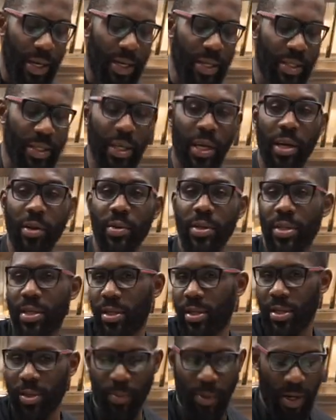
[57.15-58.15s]
this here is the
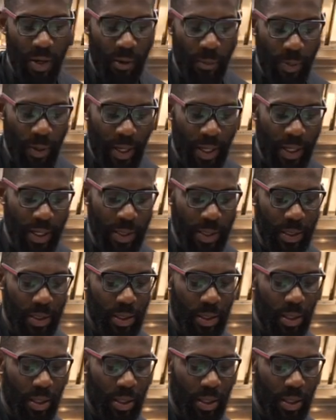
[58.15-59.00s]
tomato paste.